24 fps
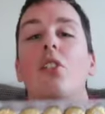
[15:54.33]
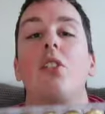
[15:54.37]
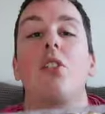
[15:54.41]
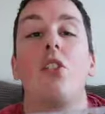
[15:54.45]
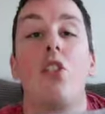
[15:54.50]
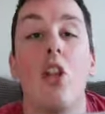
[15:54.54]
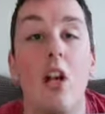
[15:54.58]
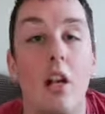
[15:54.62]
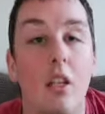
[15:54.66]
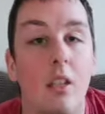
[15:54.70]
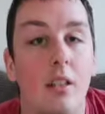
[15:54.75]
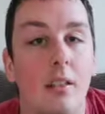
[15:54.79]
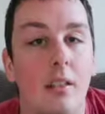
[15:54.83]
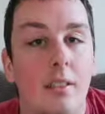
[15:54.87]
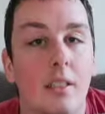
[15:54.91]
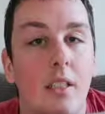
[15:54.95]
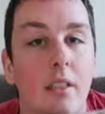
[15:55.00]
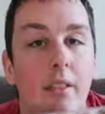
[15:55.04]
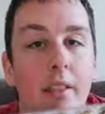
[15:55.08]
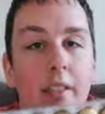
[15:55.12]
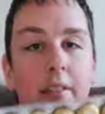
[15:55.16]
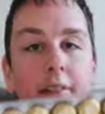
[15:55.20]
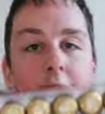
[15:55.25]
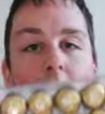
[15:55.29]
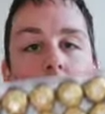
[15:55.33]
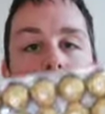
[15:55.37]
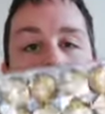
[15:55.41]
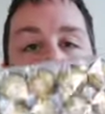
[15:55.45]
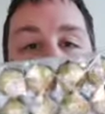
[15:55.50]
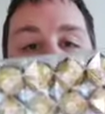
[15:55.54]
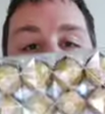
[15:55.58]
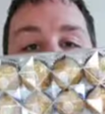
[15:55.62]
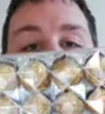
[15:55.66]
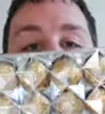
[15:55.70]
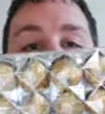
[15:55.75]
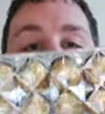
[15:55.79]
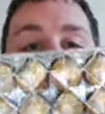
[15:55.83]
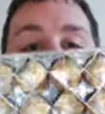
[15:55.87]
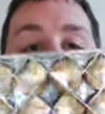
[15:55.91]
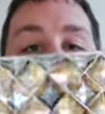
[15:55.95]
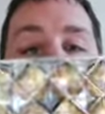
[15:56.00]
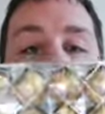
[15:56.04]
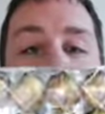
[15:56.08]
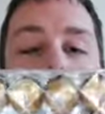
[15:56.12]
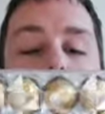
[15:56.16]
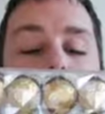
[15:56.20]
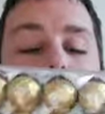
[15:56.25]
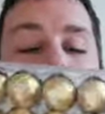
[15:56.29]
the chocolates on their own,
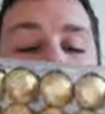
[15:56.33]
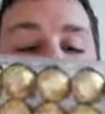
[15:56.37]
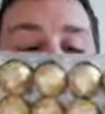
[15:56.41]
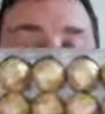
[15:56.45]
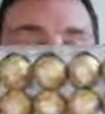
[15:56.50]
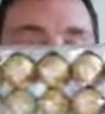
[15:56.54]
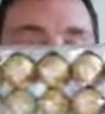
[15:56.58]
every